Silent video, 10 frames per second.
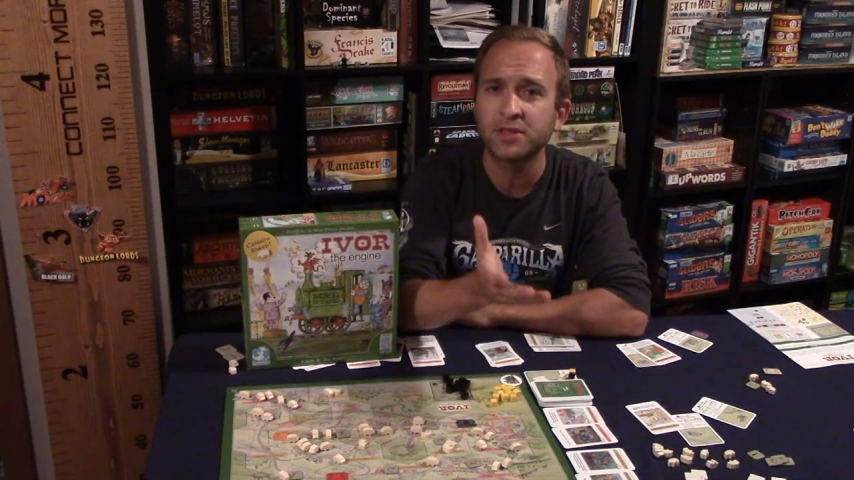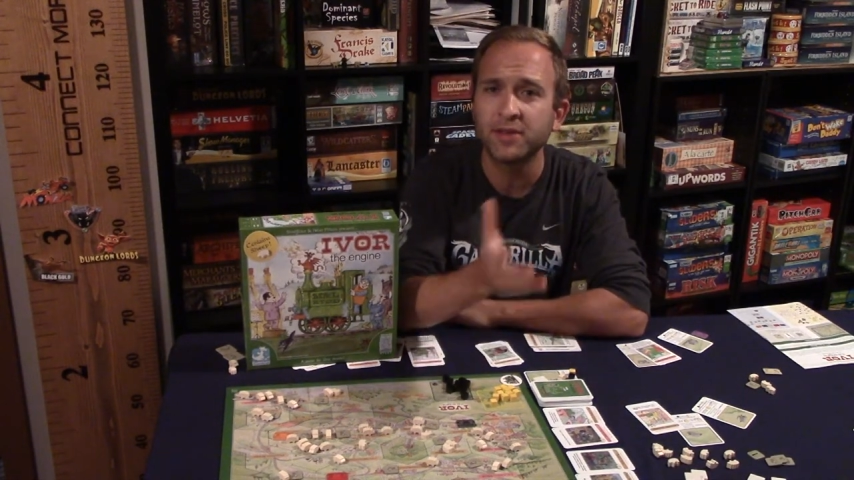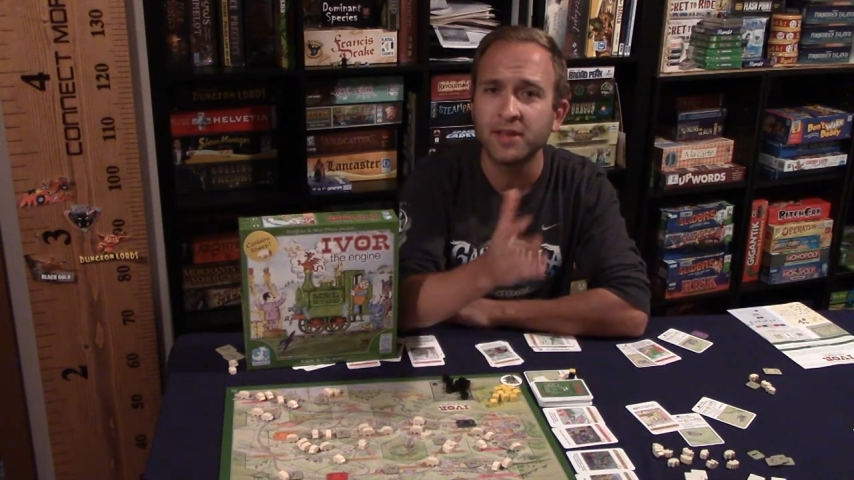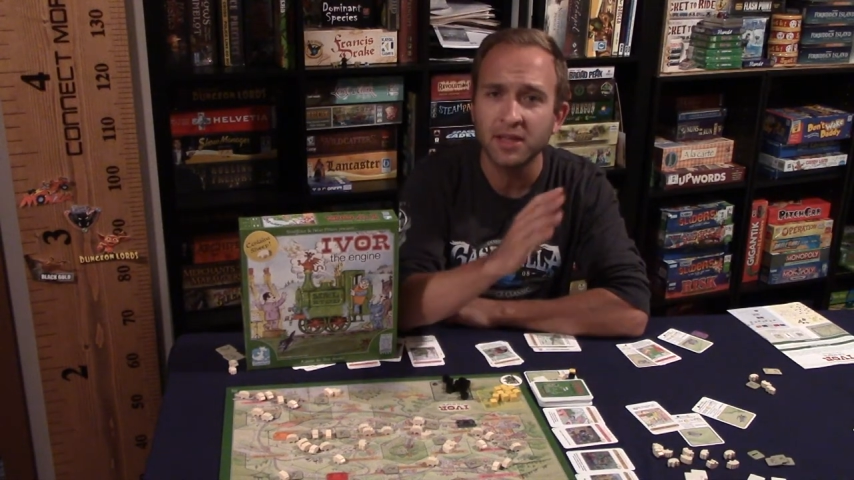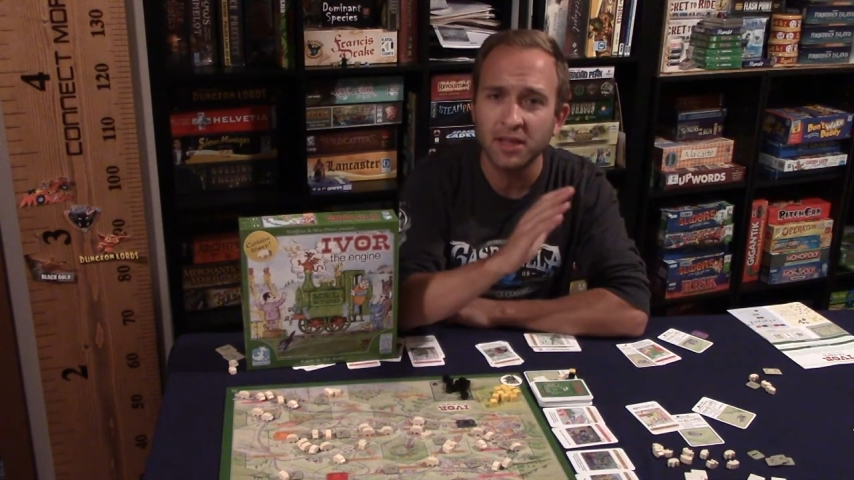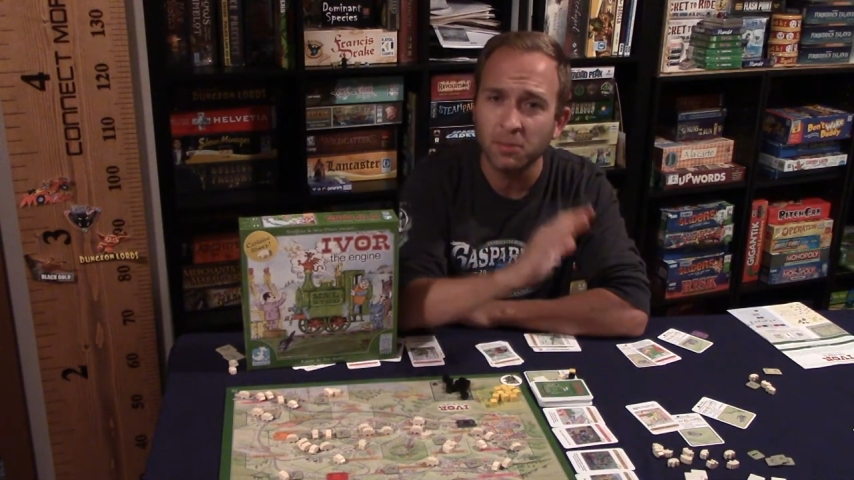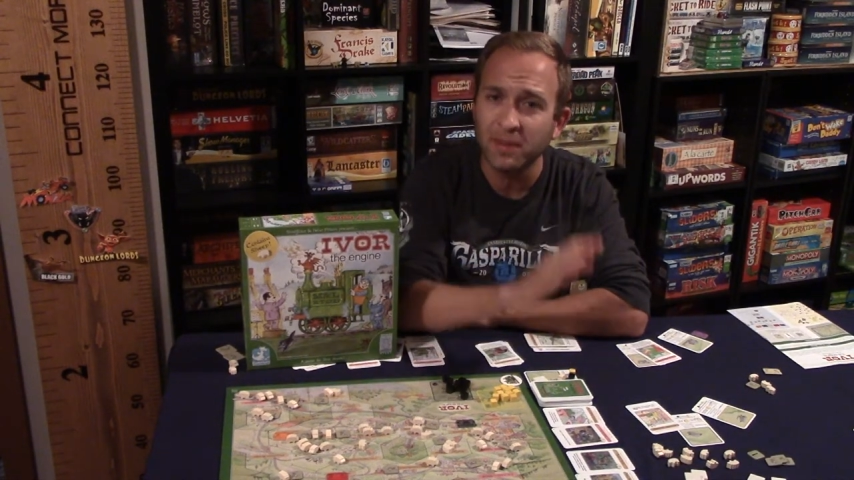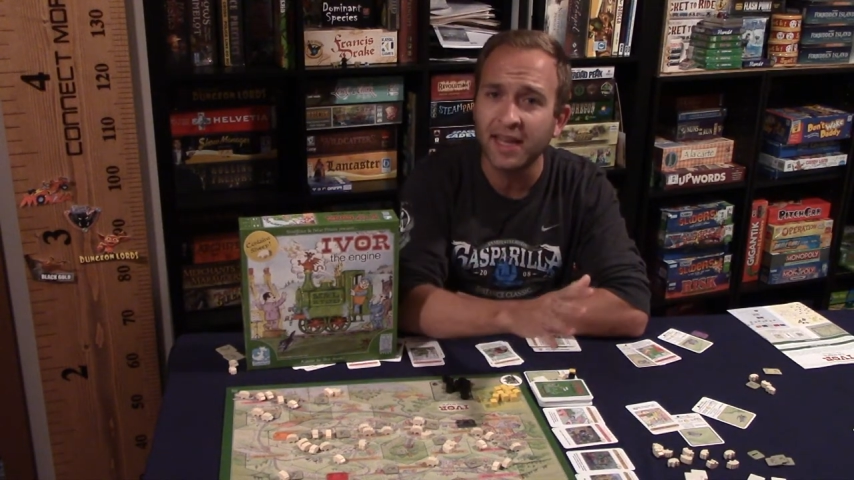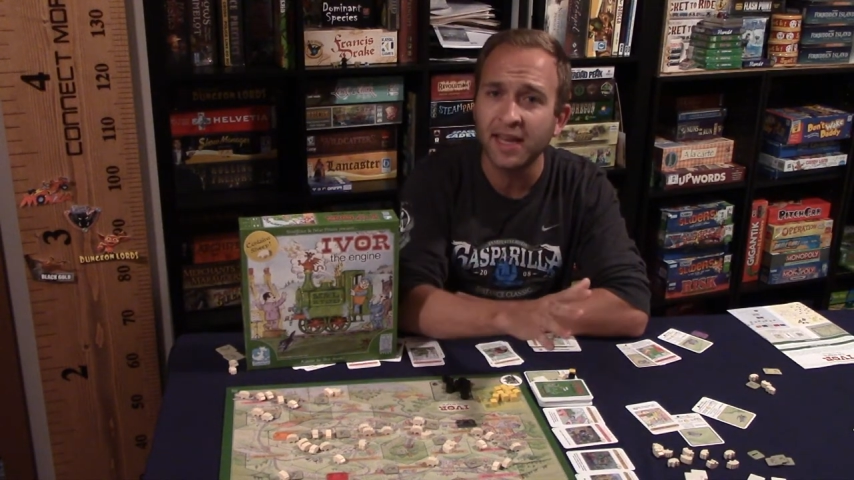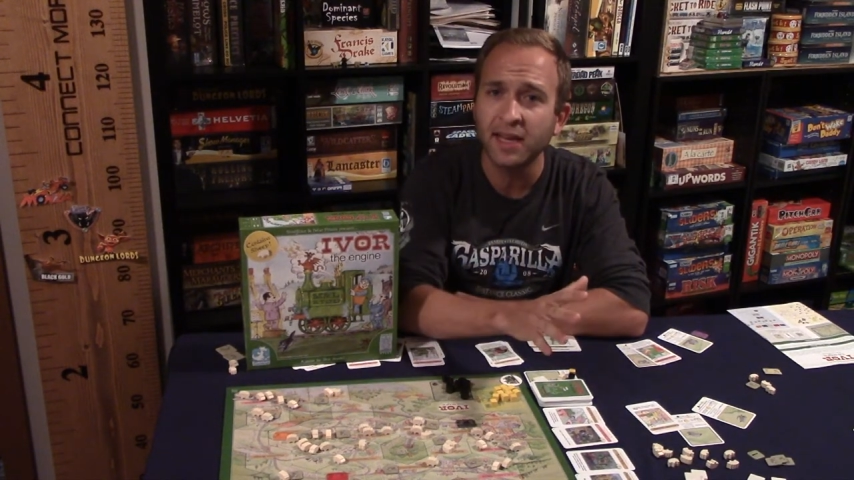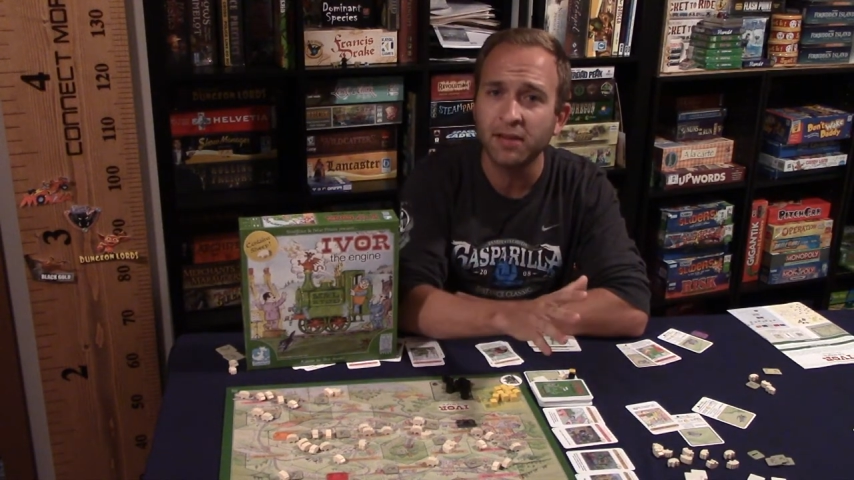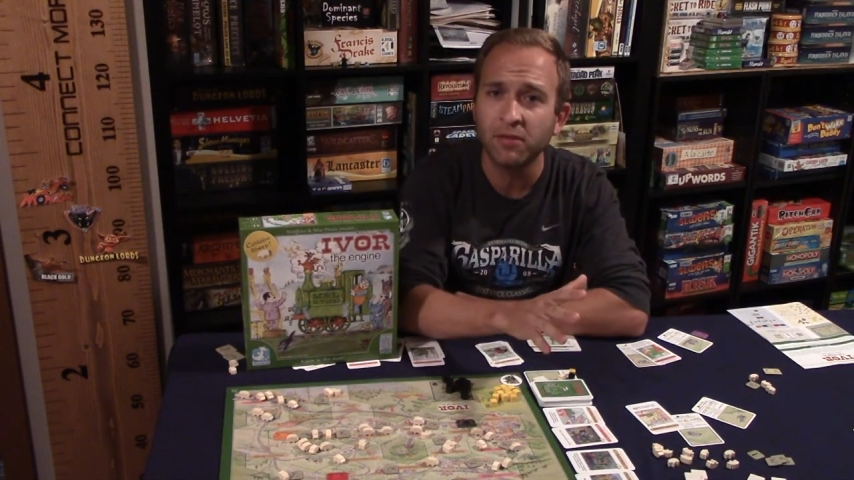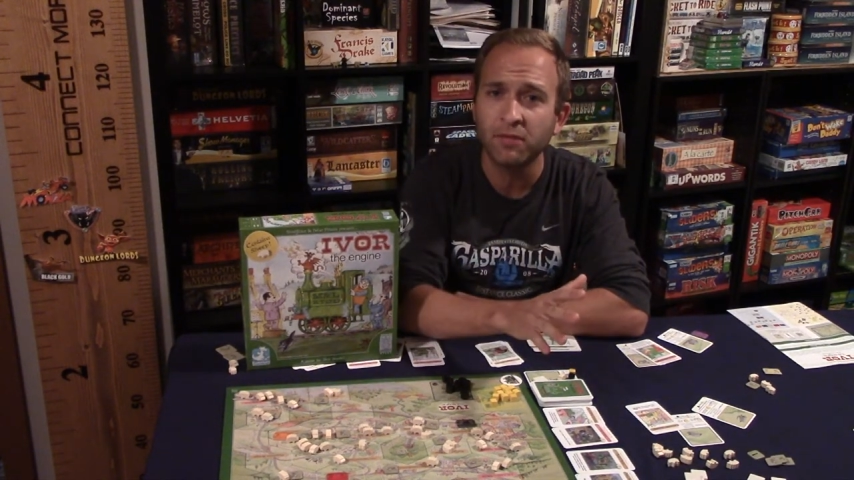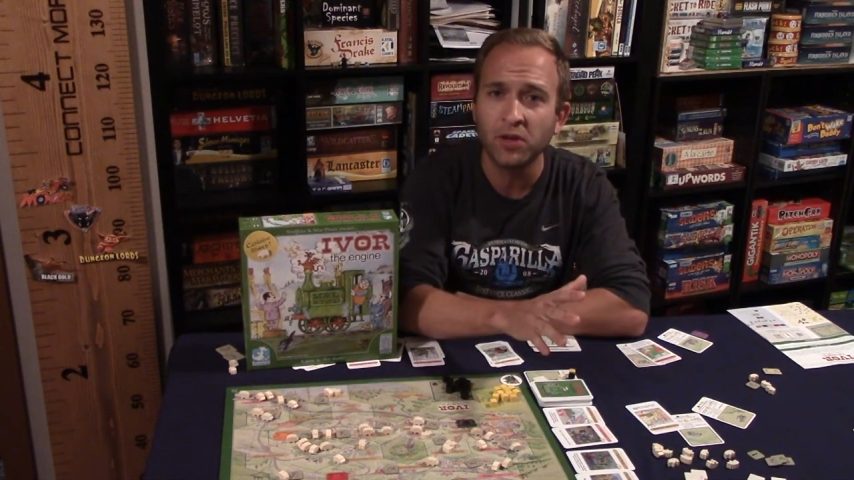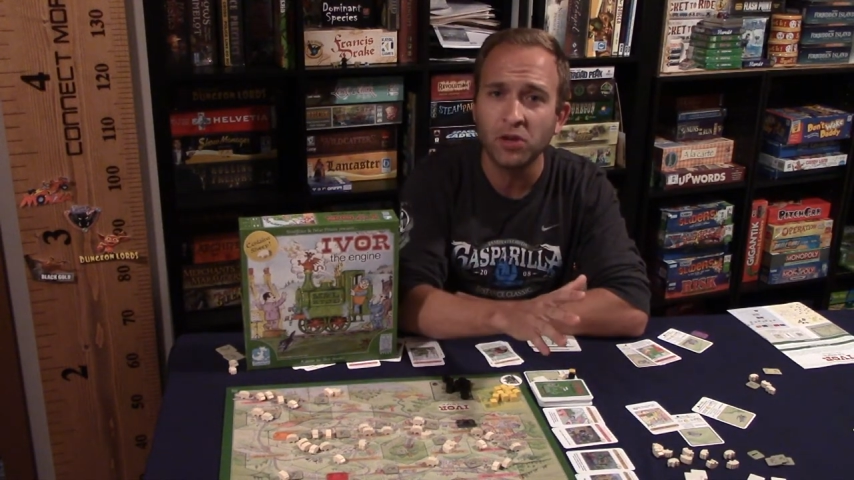of it at the beginning of
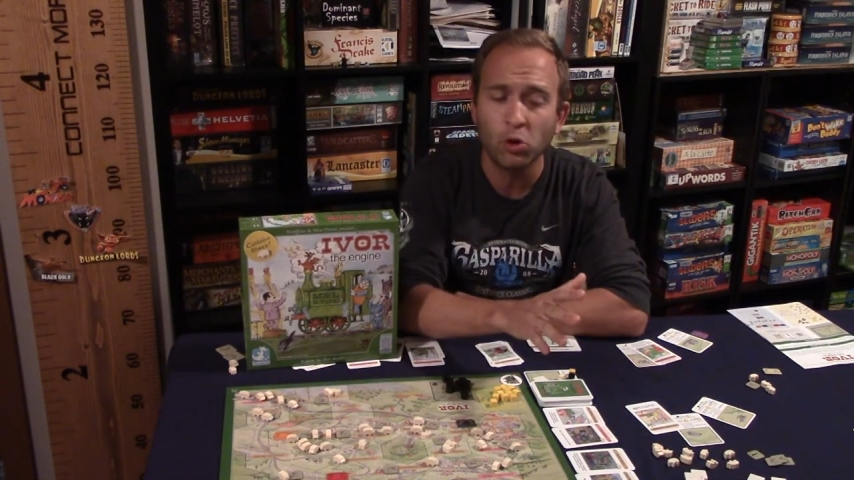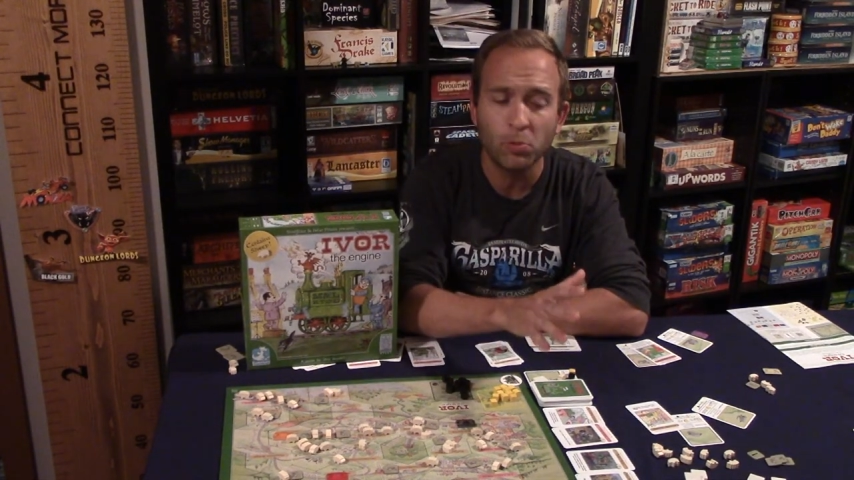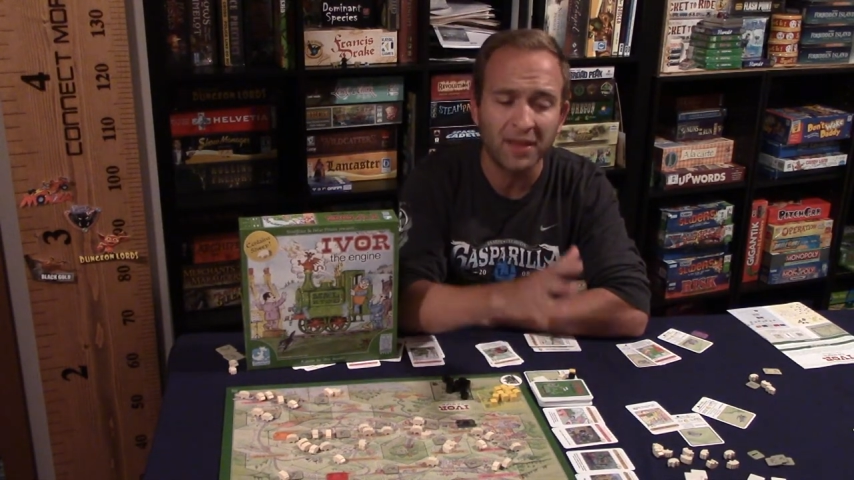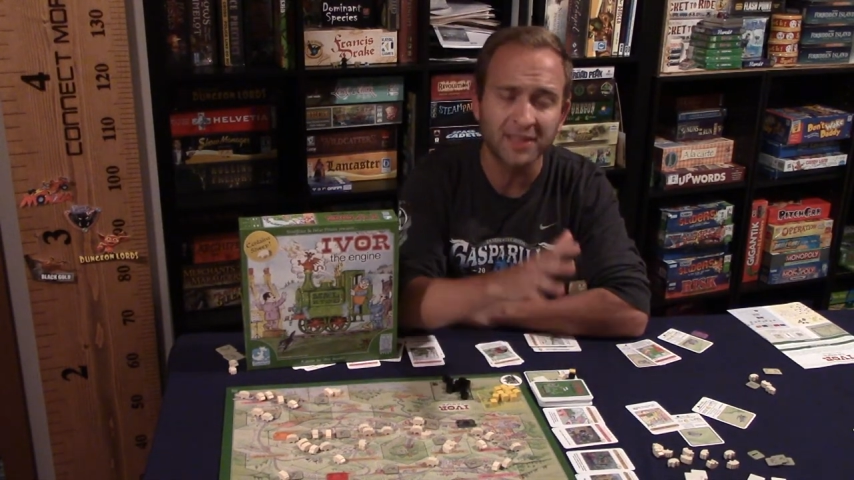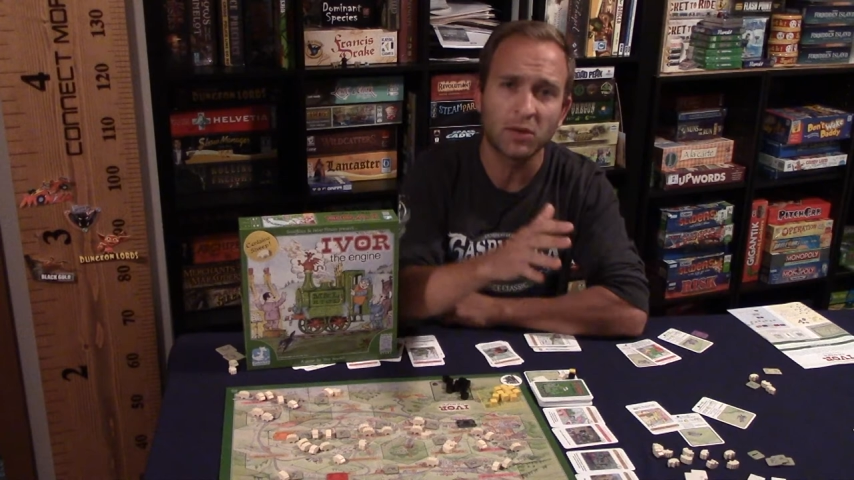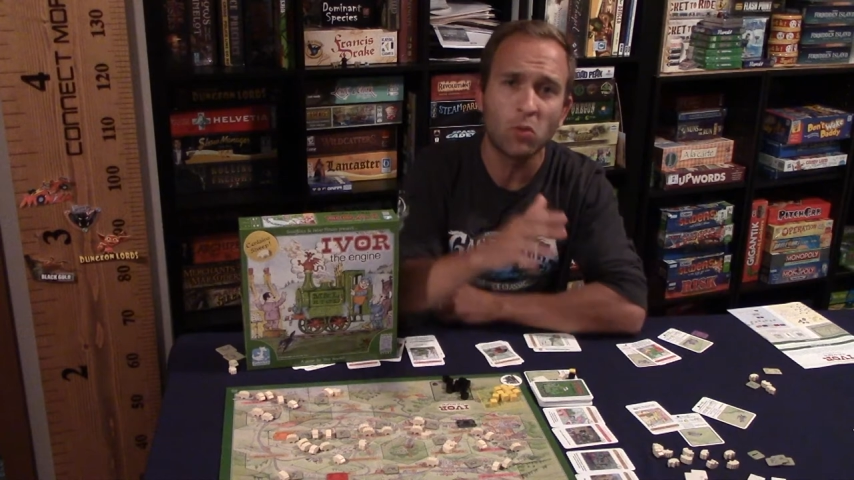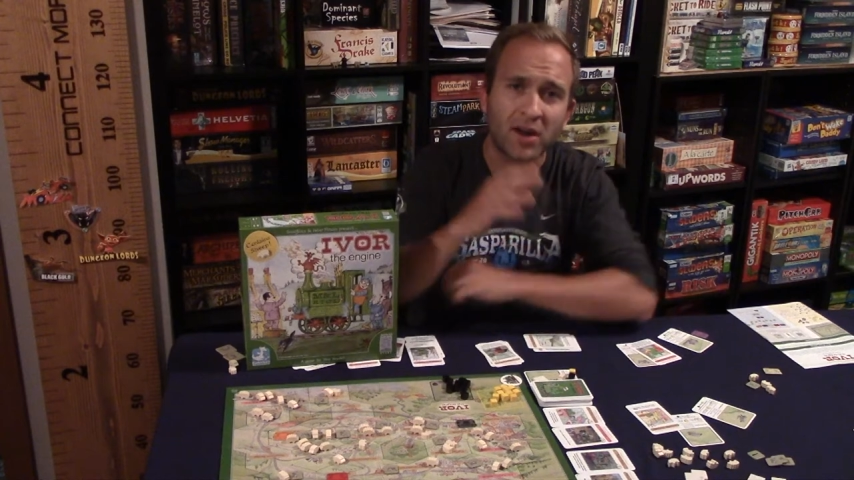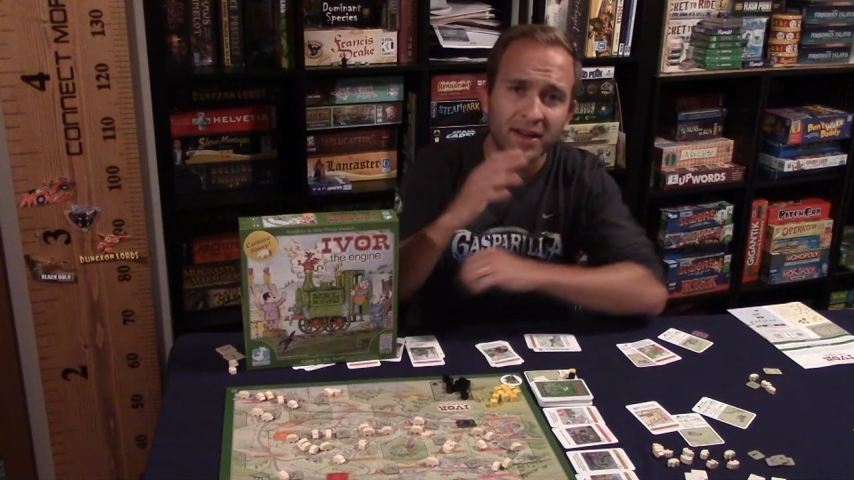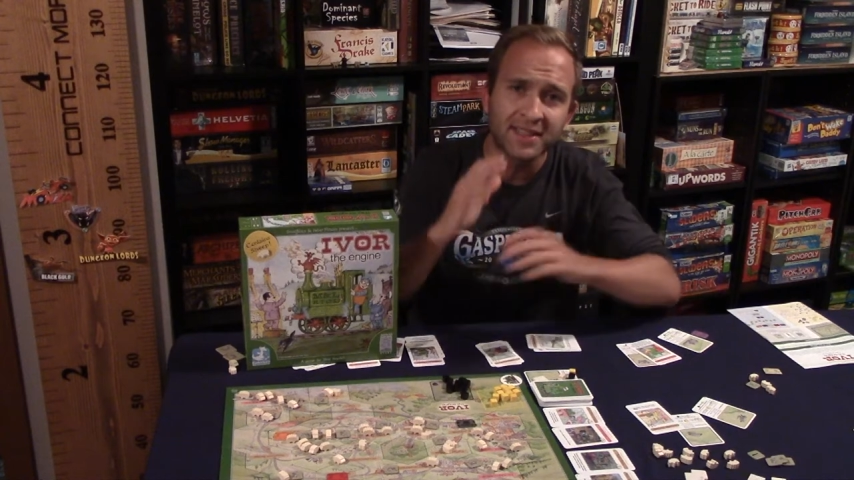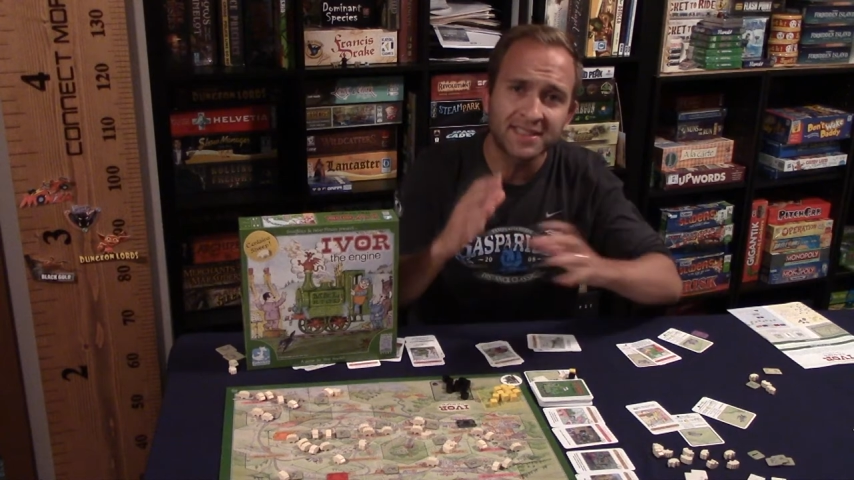the video because I wanted to